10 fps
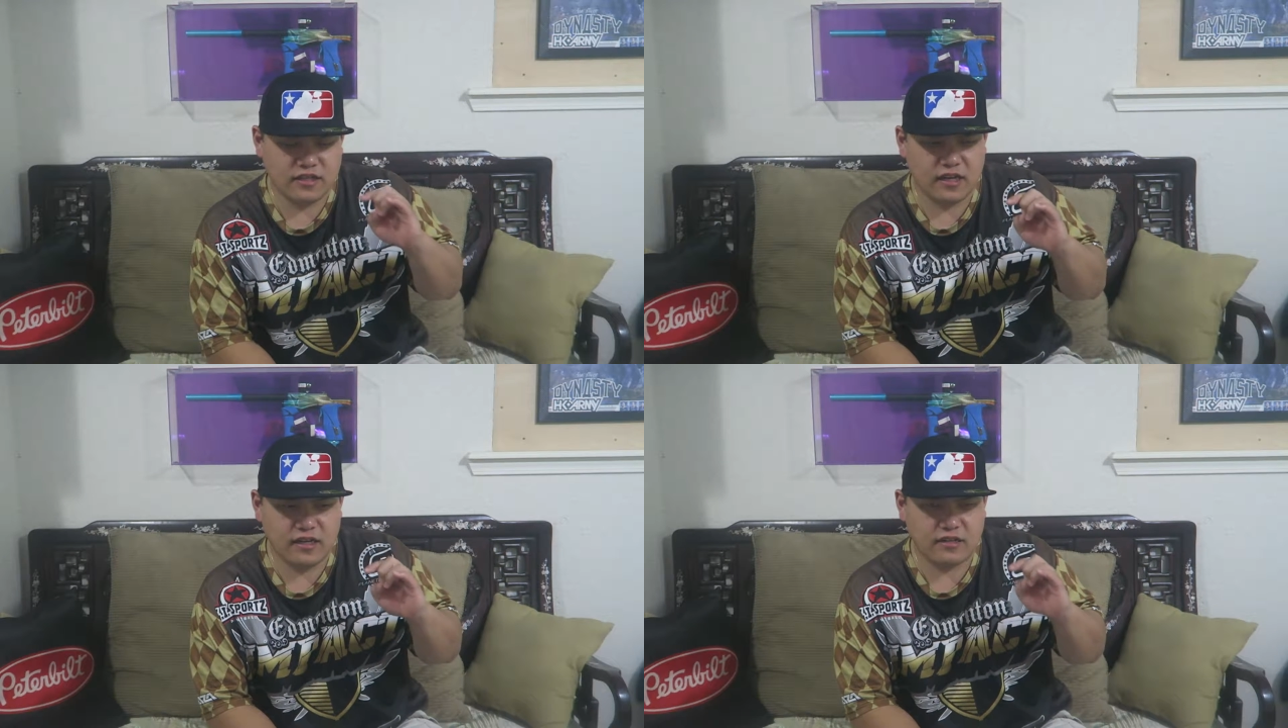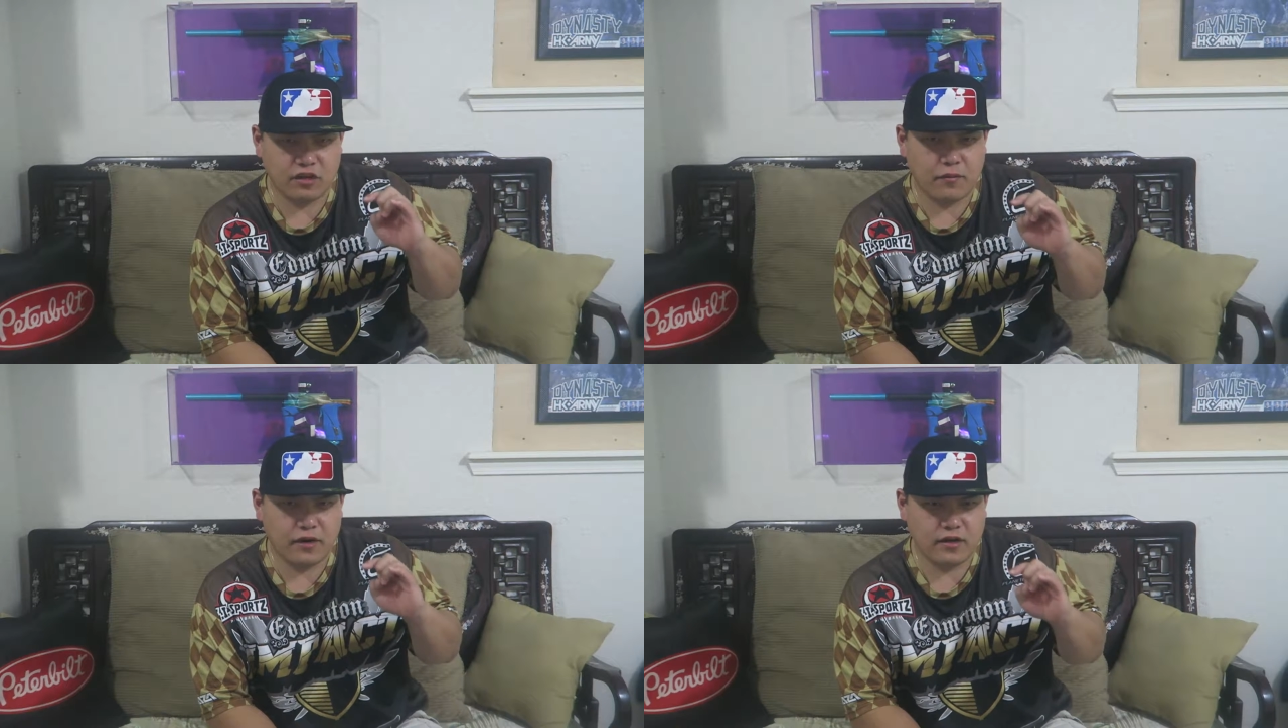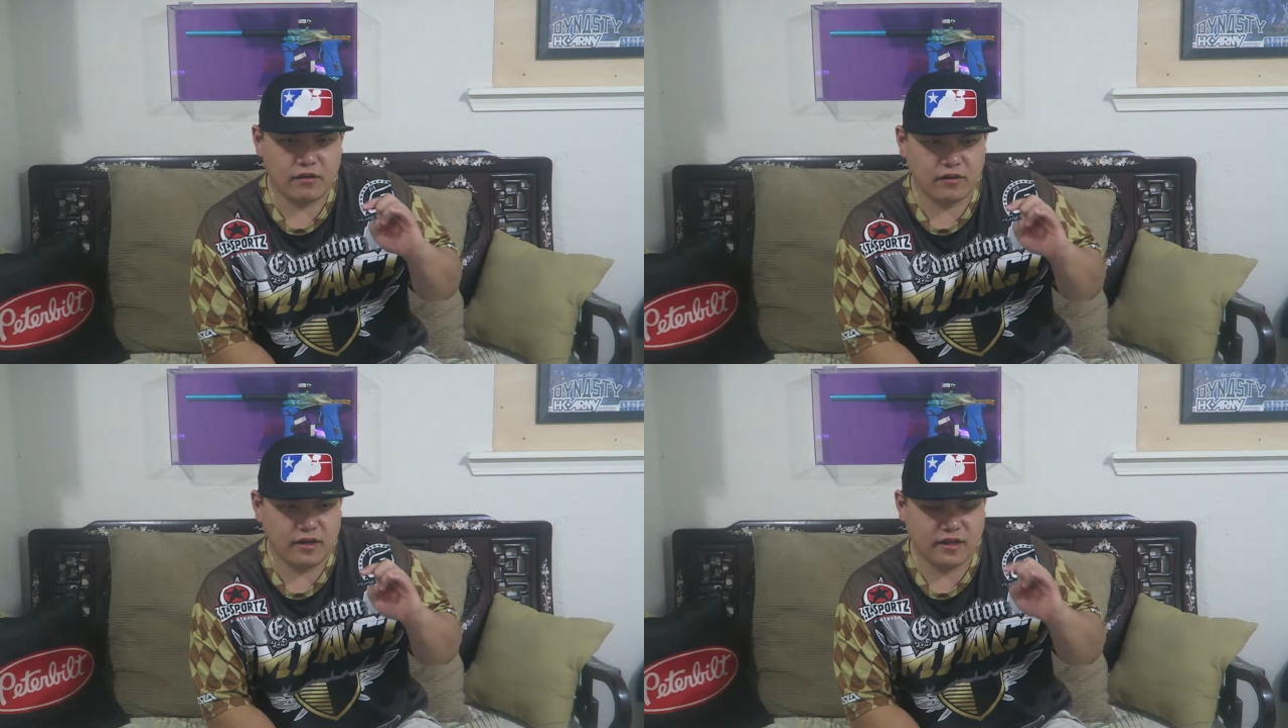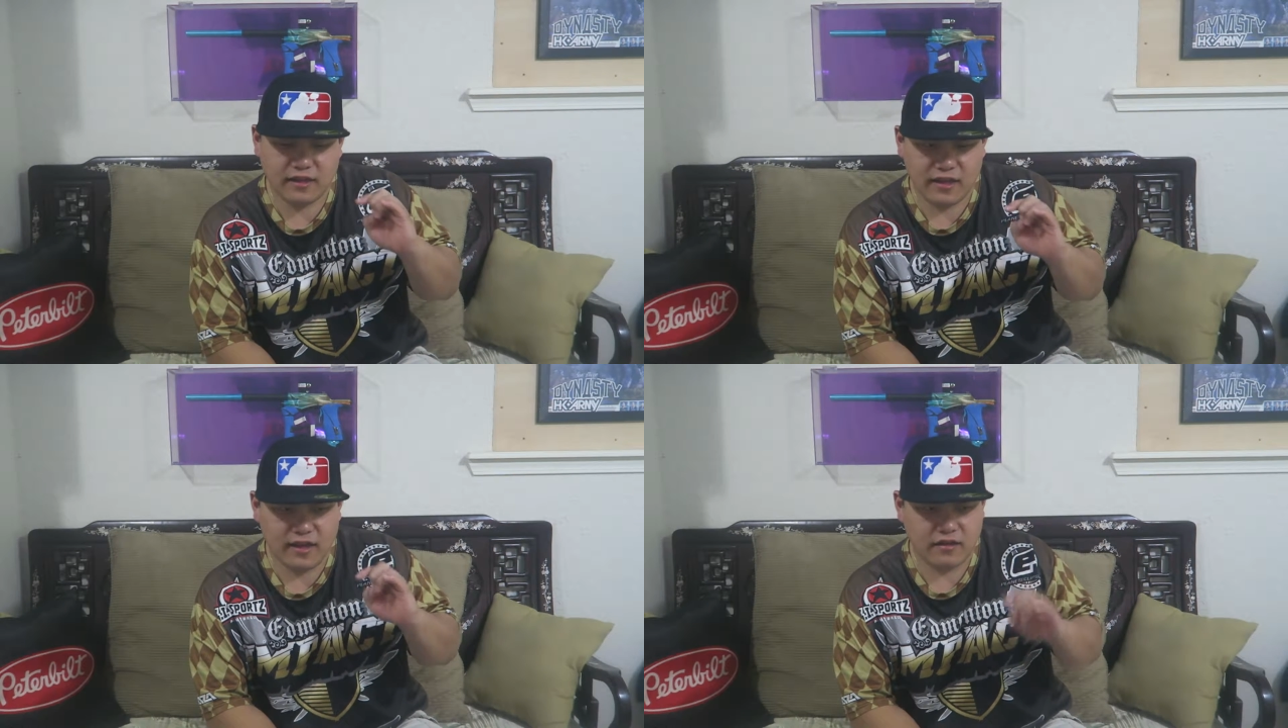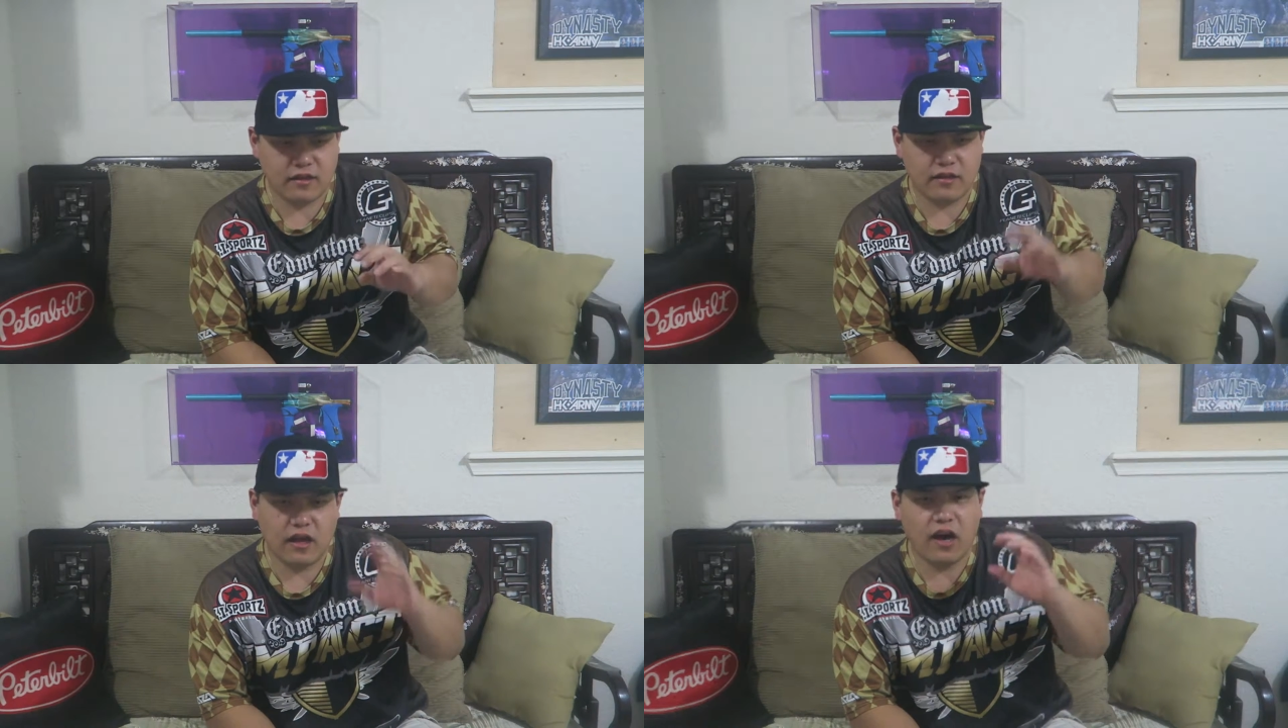jelly strawberry donut, not that
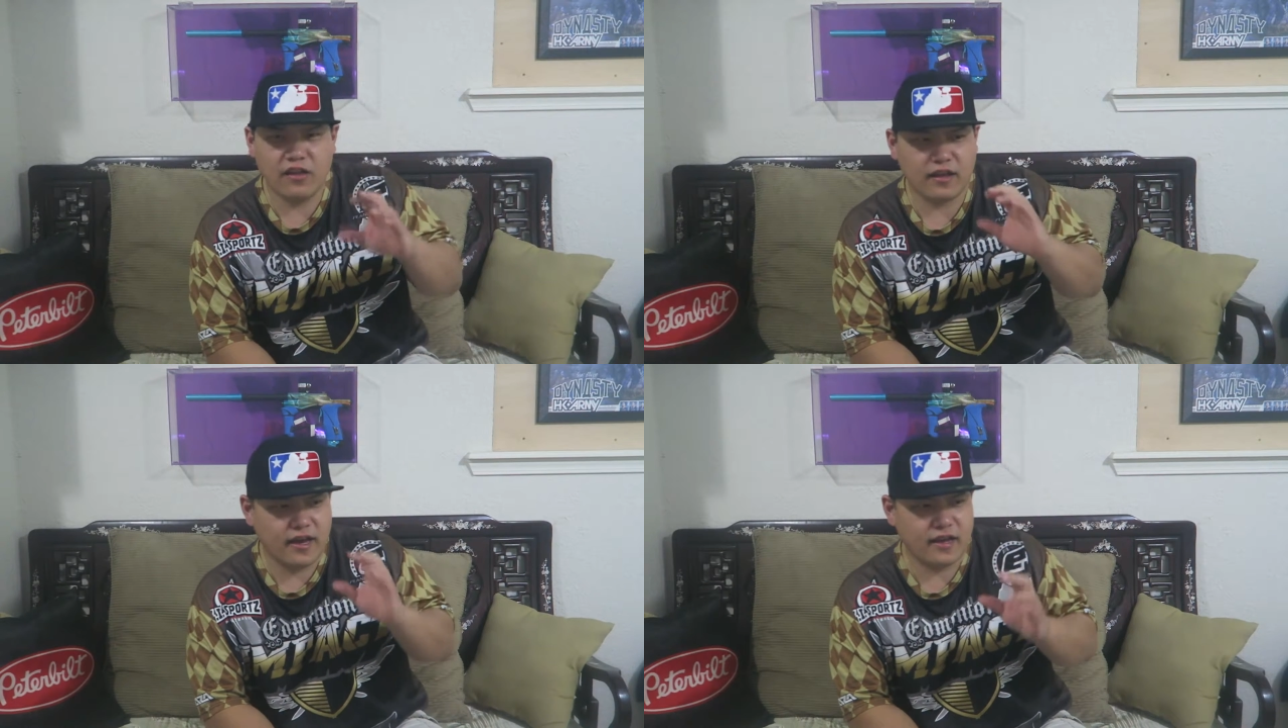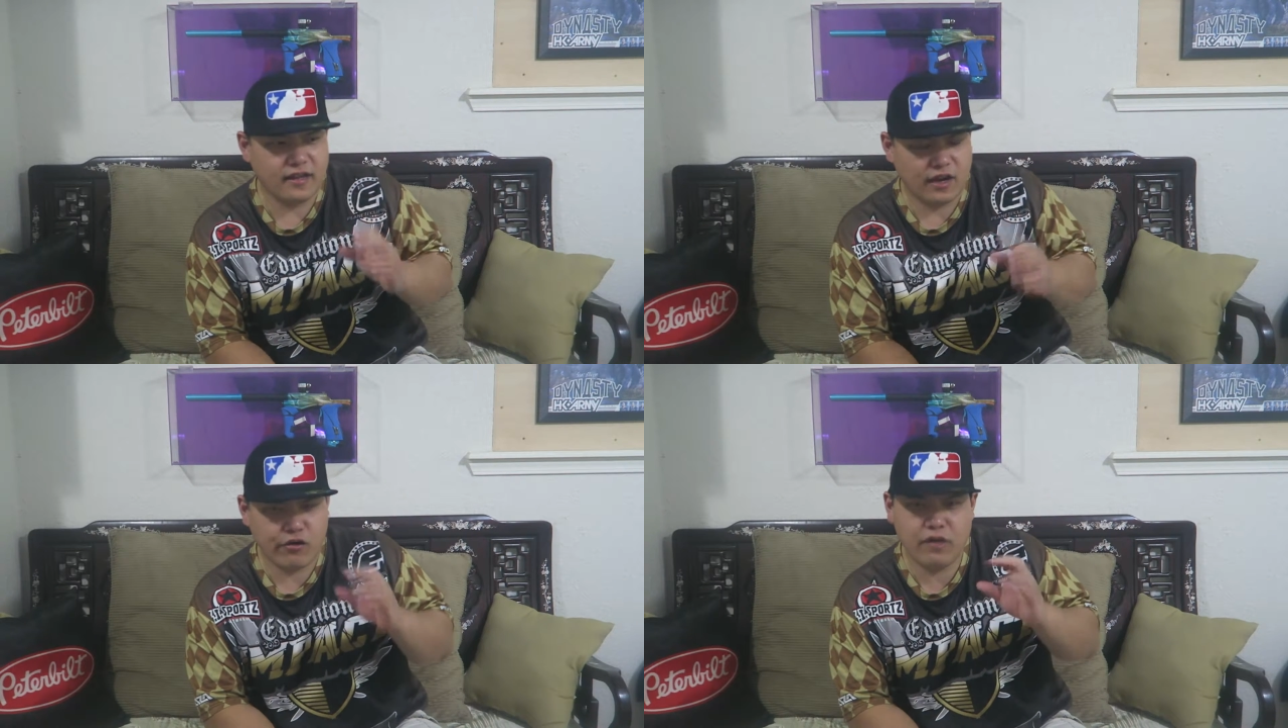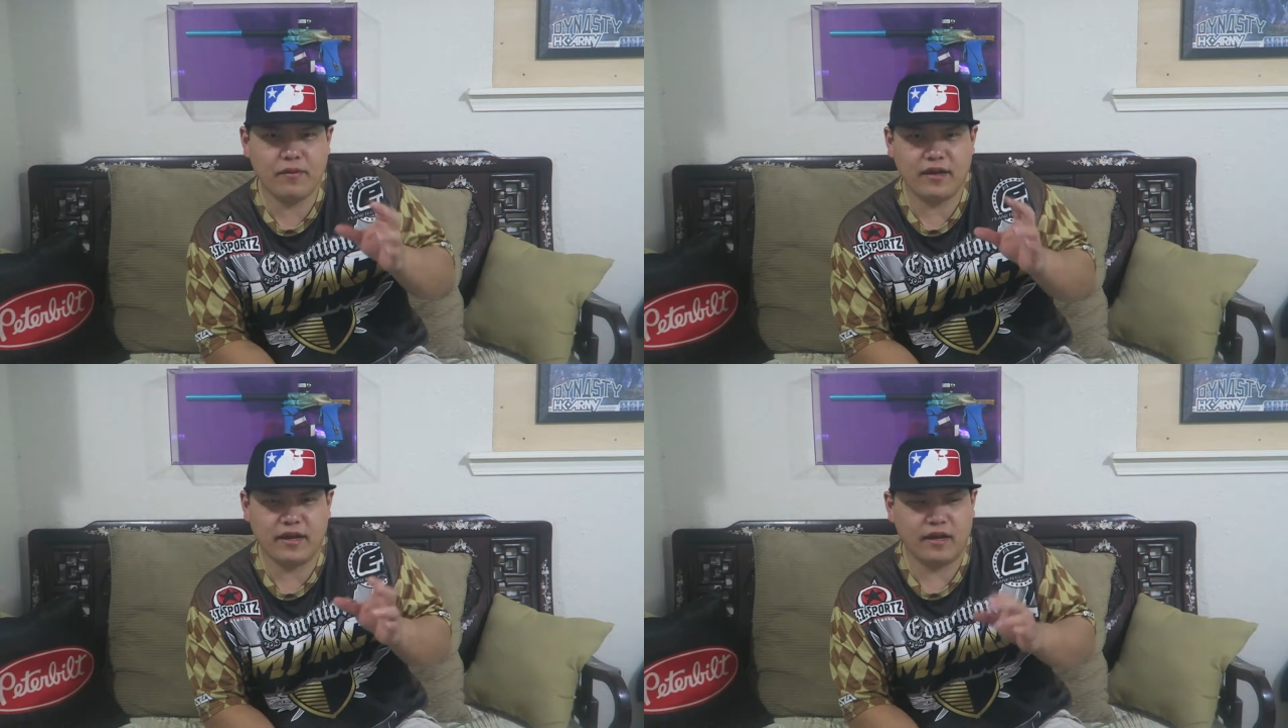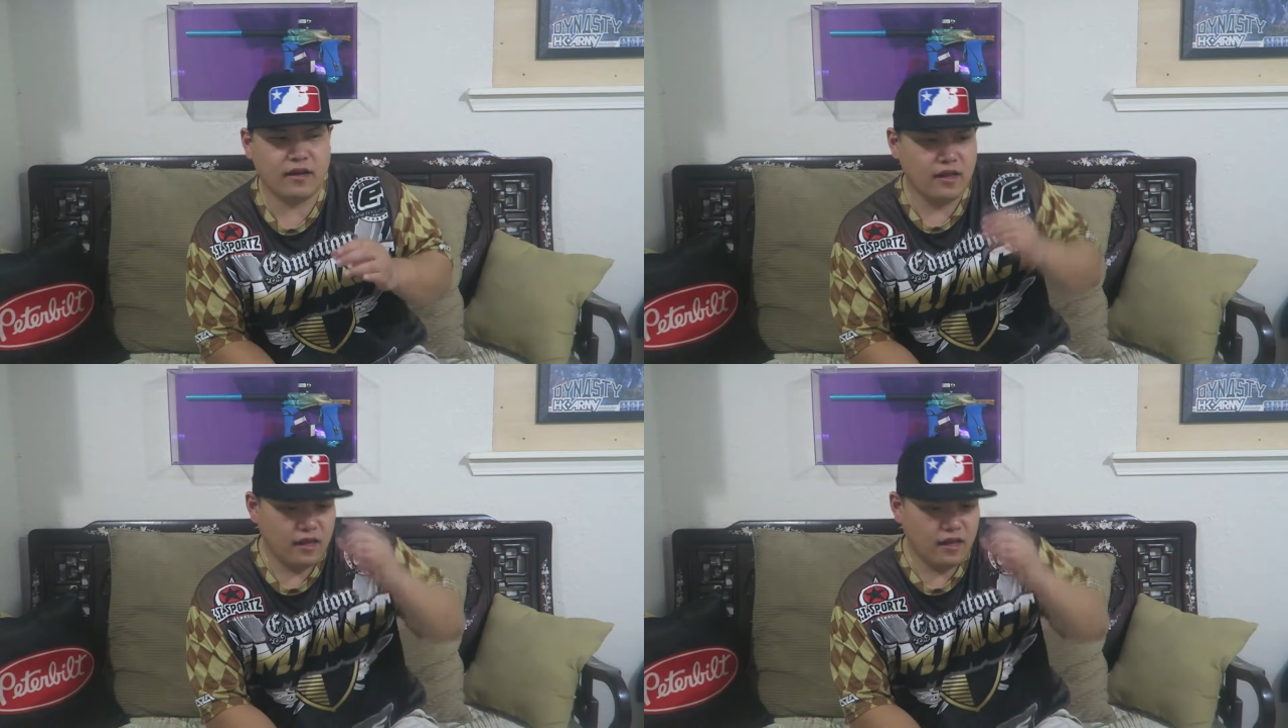kind. The other kind, the creamy kind.